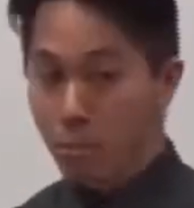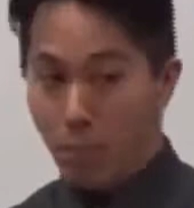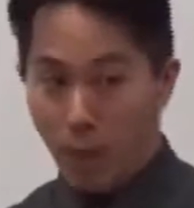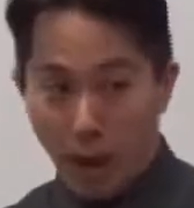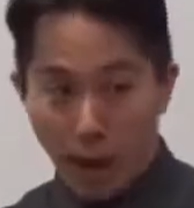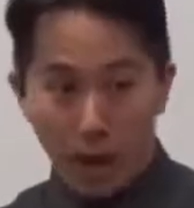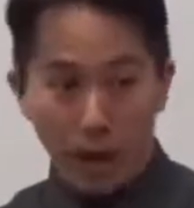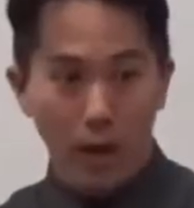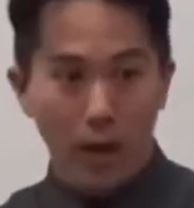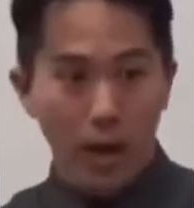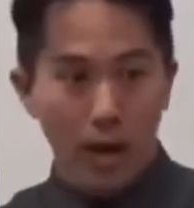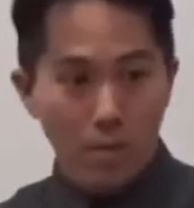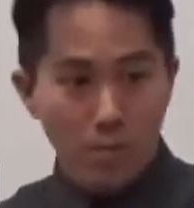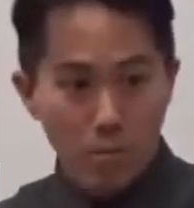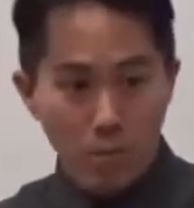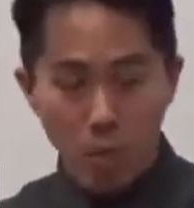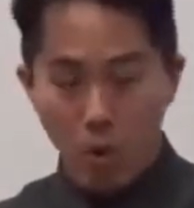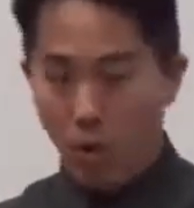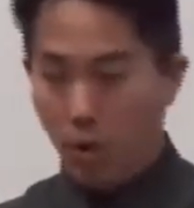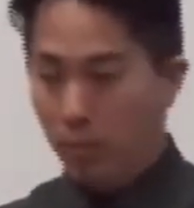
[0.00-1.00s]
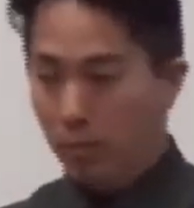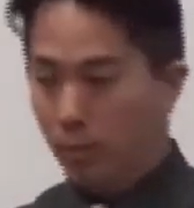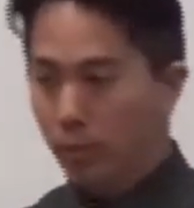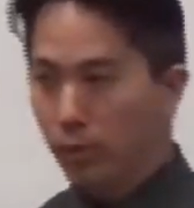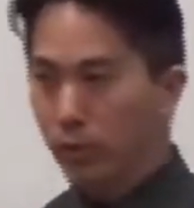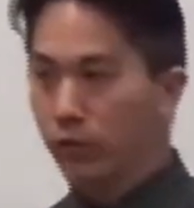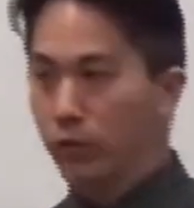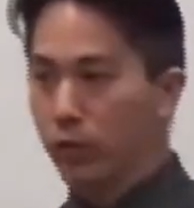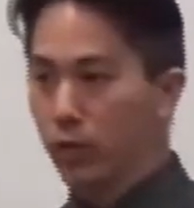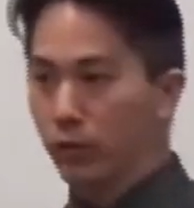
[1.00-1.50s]
better and more
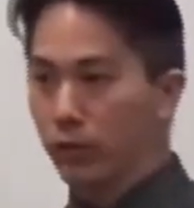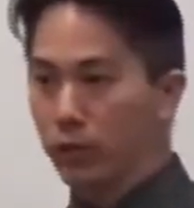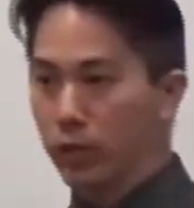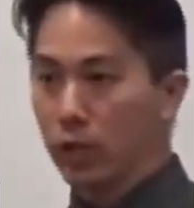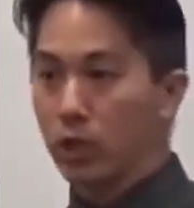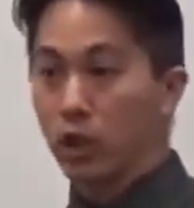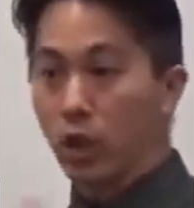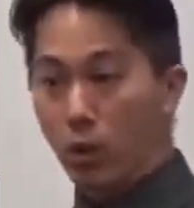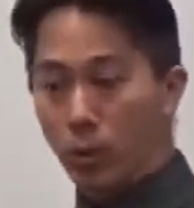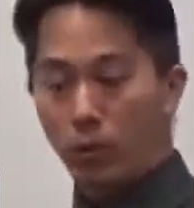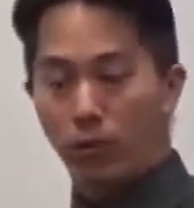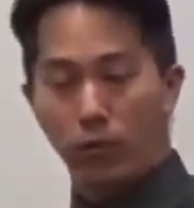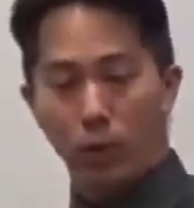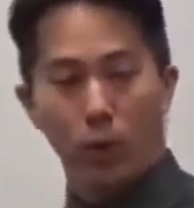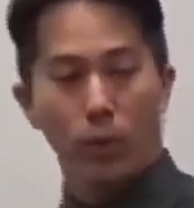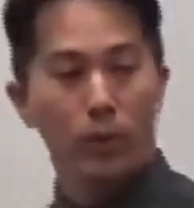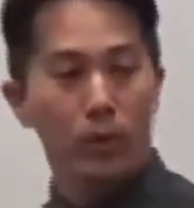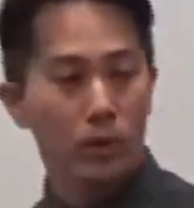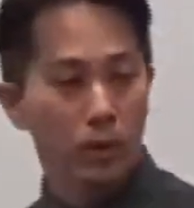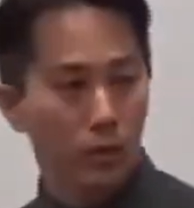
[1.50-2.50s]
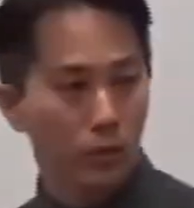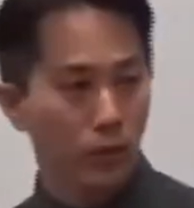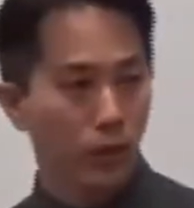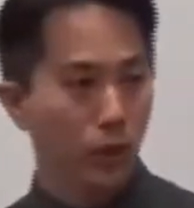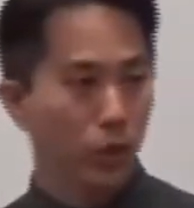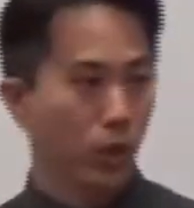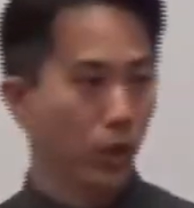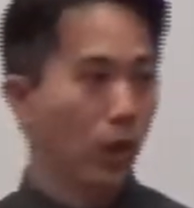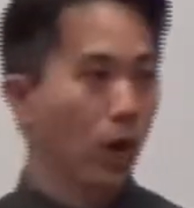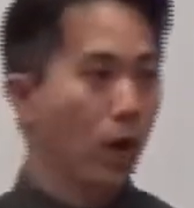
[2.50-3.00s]
improved services going forward into the
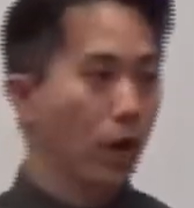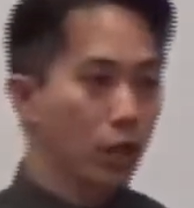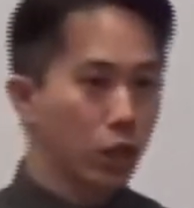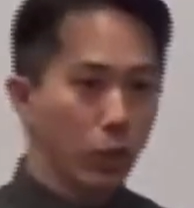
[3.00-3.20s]
future.